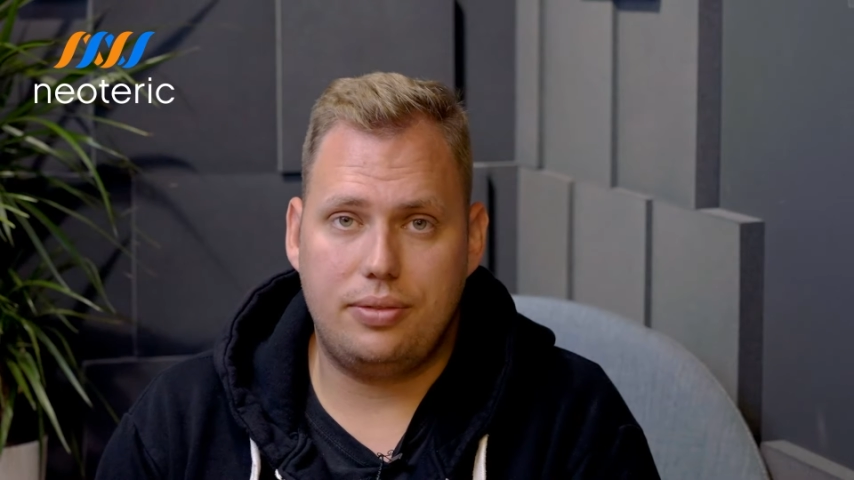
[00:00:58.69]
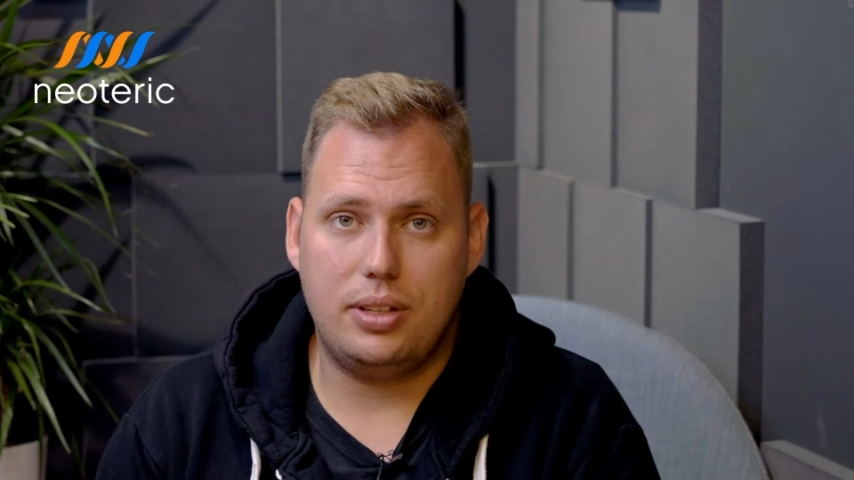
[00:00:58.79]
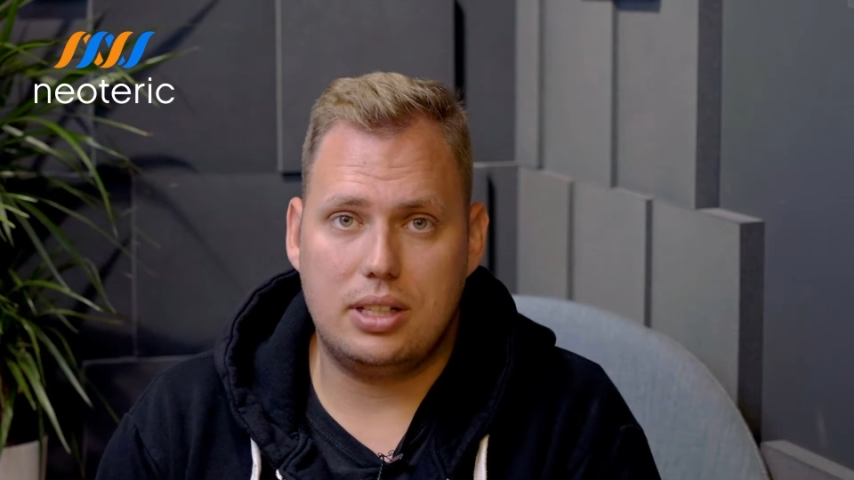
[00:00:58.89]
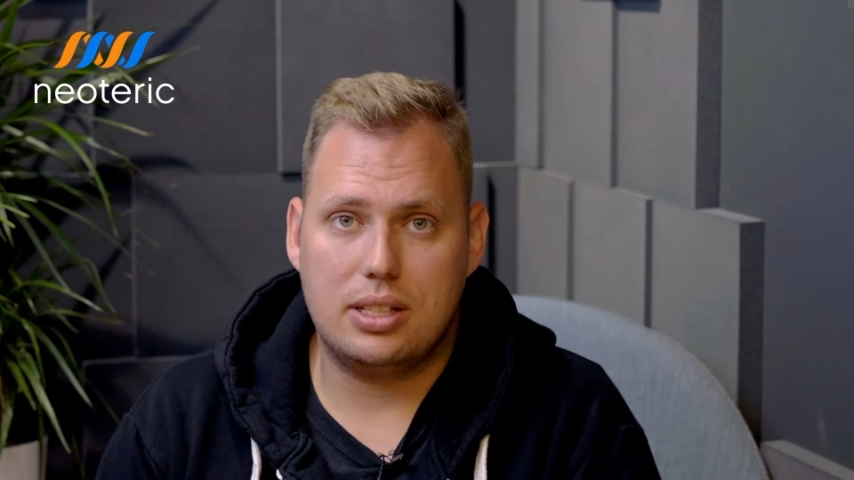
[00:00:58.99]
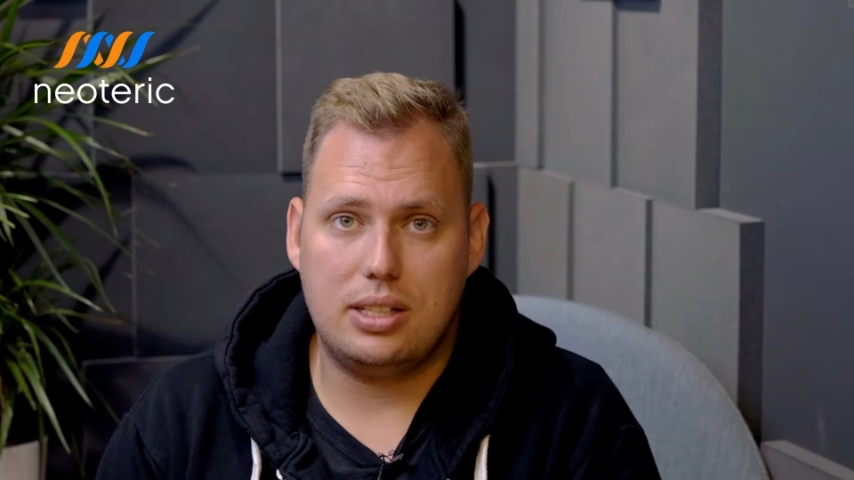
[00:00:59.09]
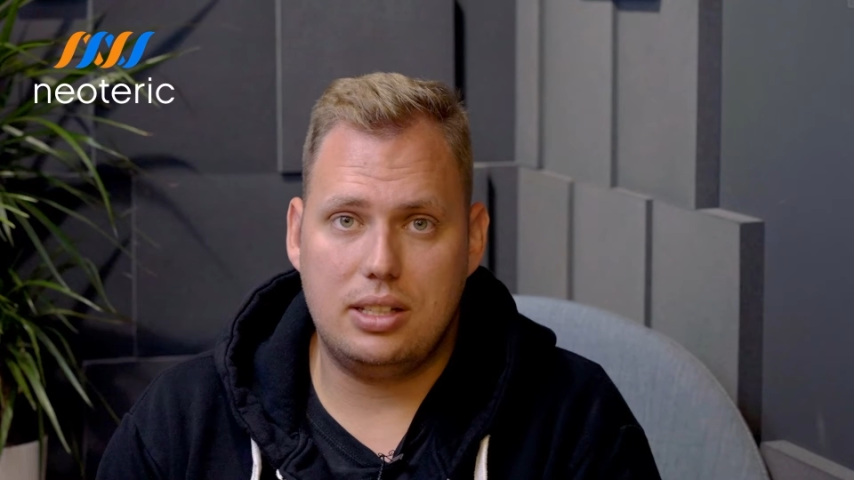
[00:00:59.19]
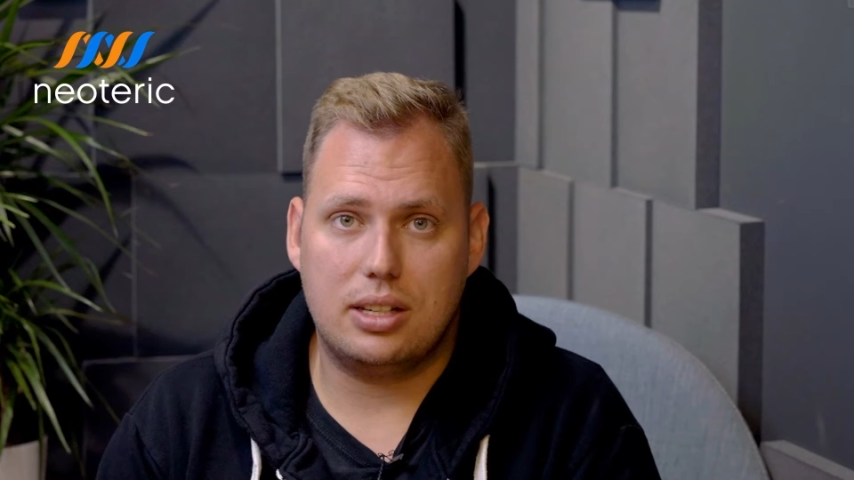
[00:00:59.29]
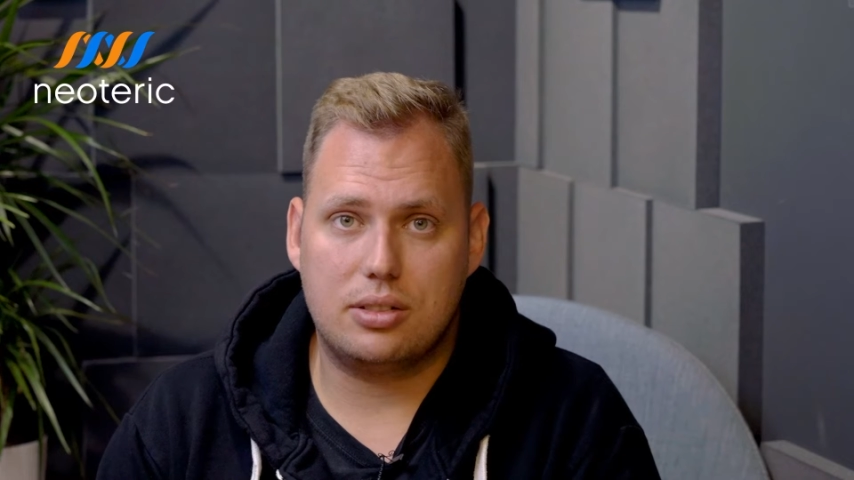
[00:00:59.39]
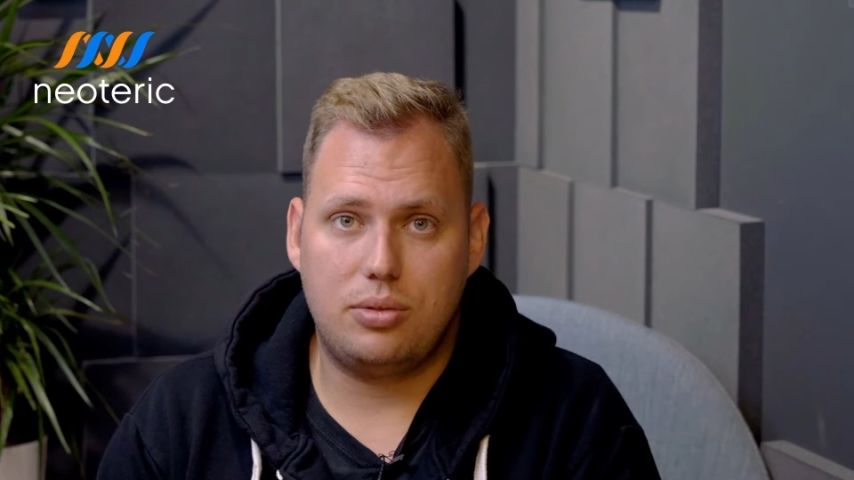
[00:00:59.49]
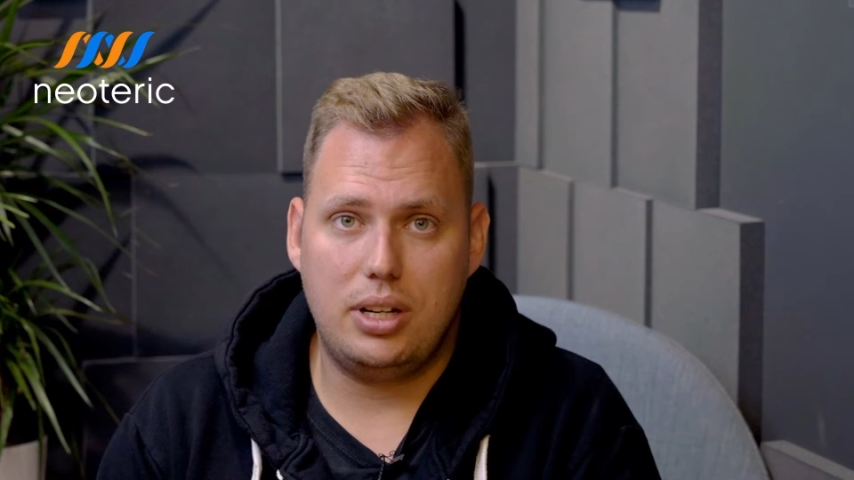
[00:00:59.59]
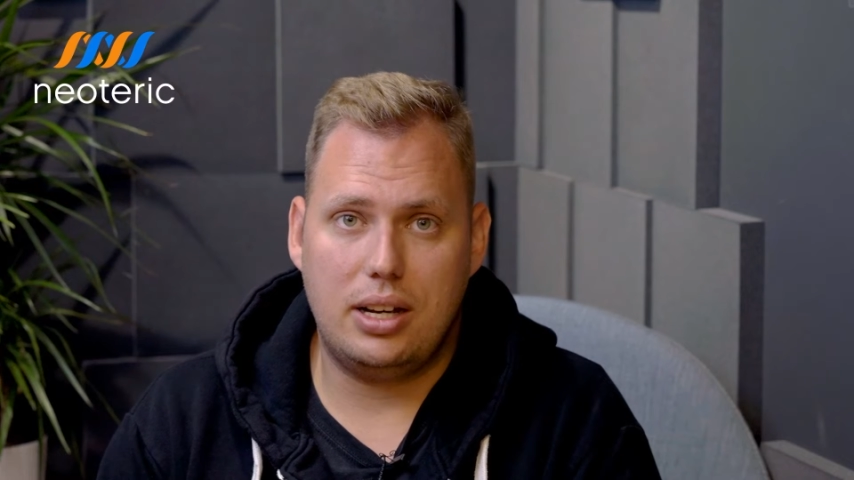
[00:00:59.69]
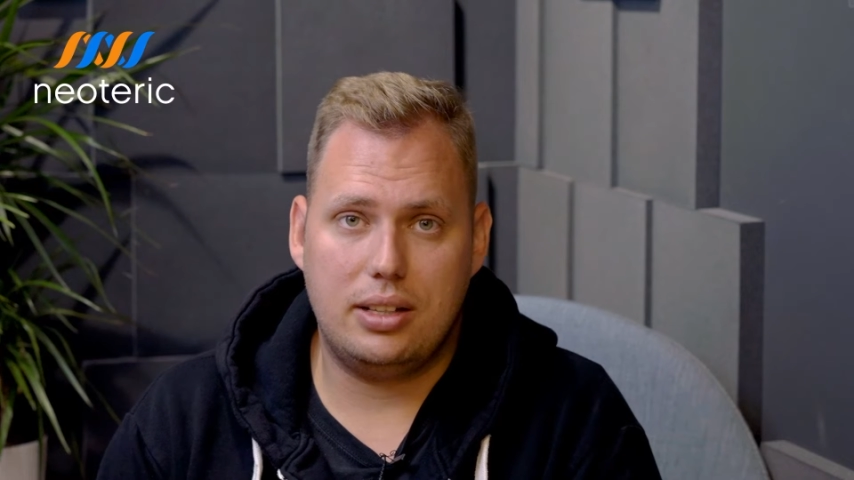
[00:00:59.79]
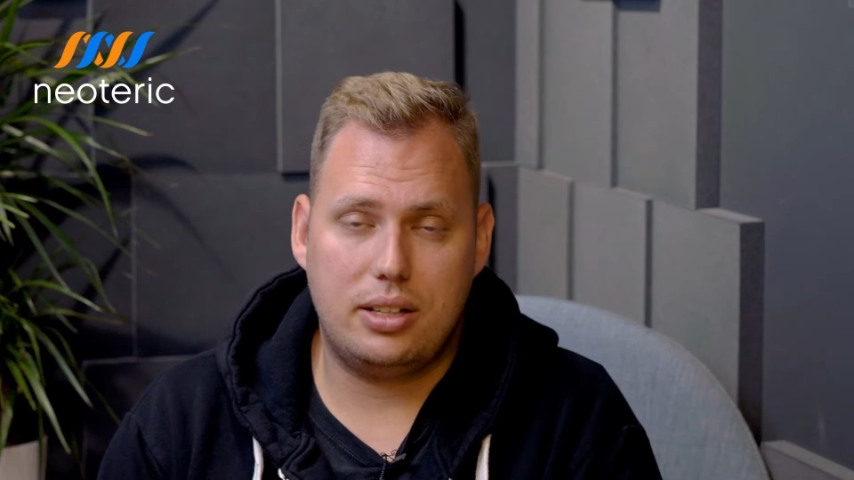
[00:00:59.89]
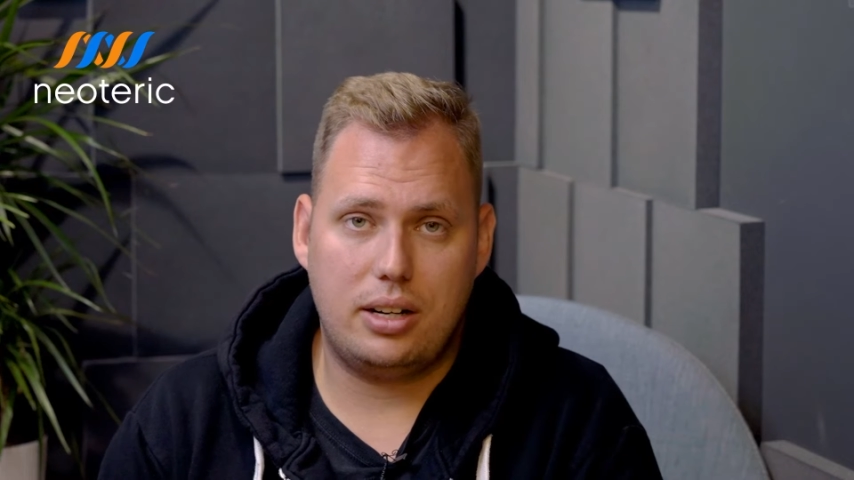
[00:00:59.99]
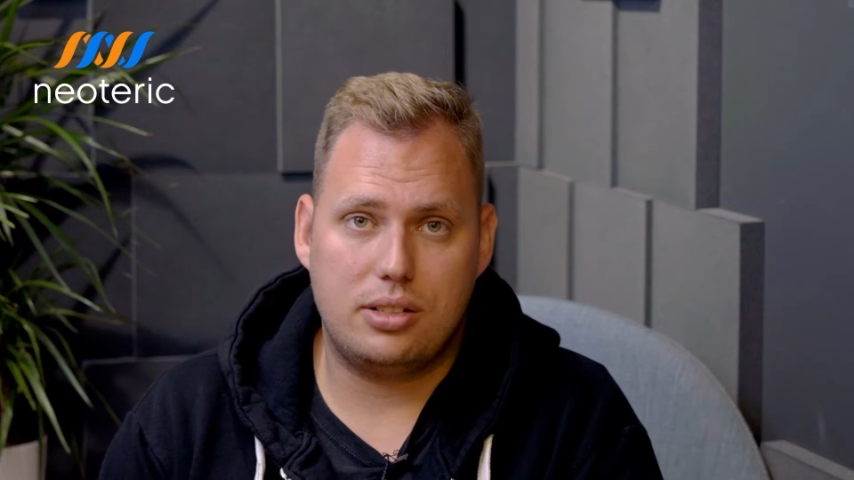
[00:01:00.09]
fitness industry,
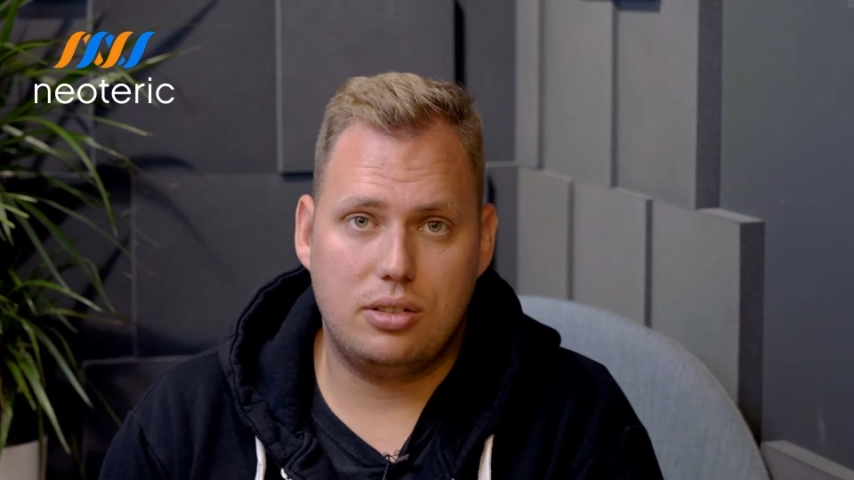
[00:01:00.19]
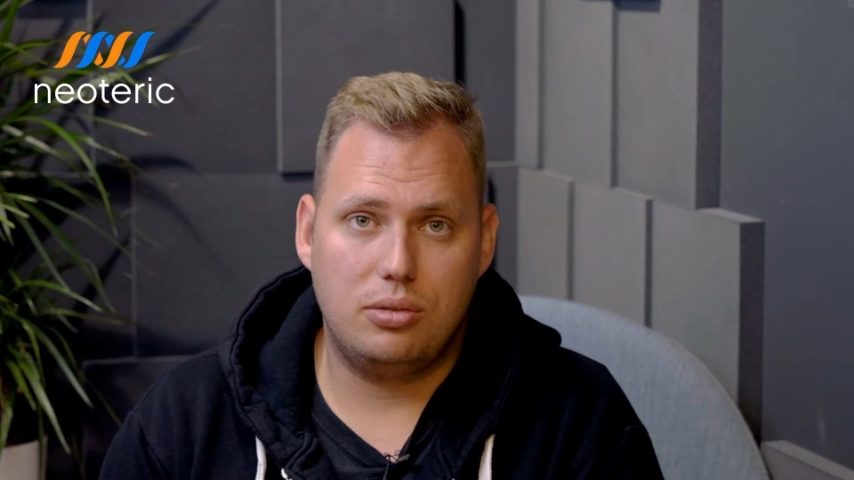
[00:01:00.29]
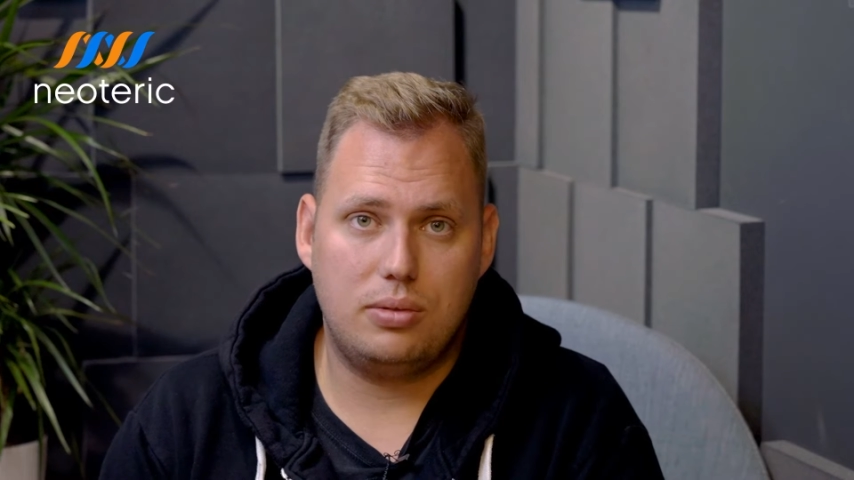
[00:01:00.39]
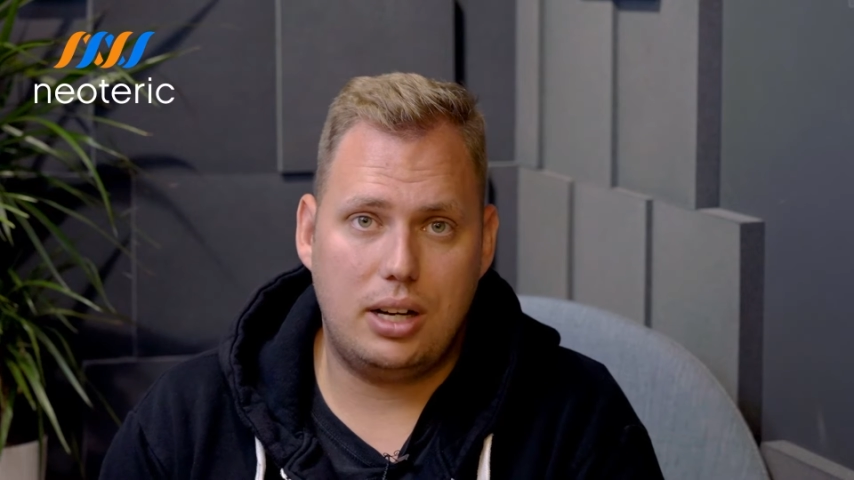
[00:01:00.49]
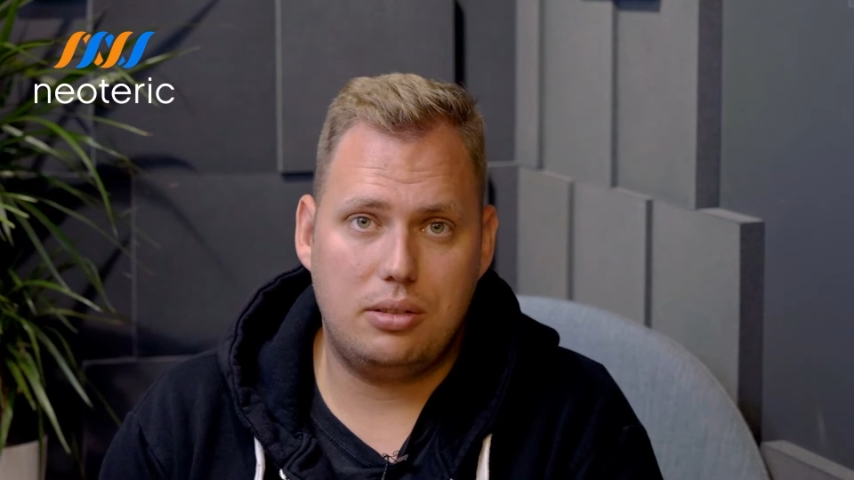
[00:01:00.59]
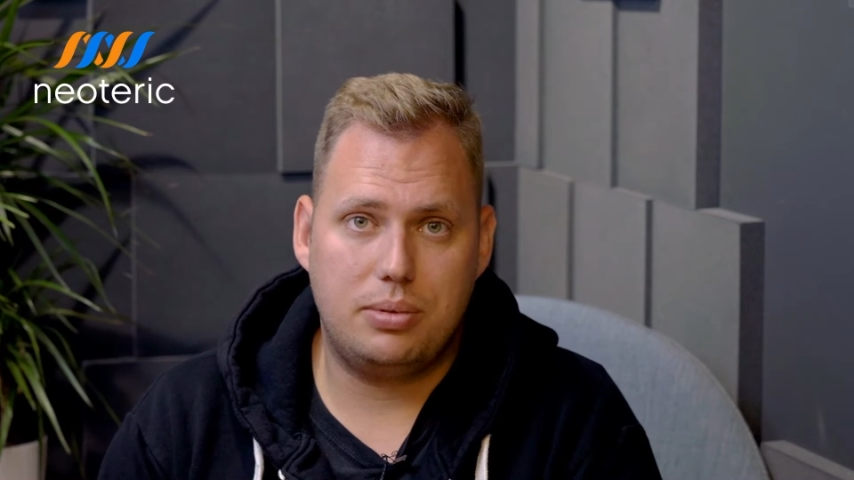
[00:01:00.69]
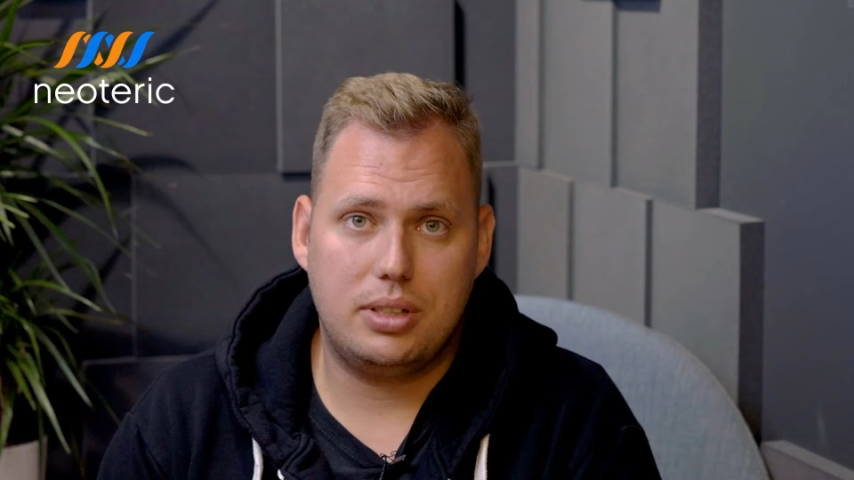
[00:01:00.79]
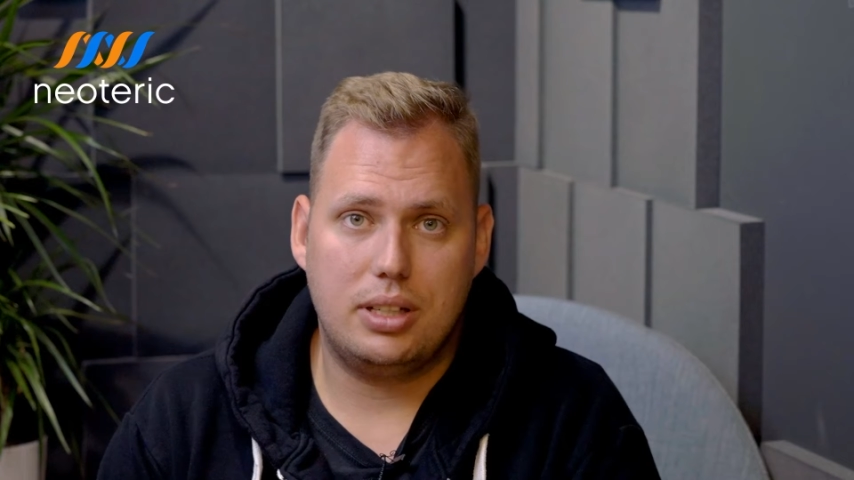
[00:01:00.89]
and there is no doubt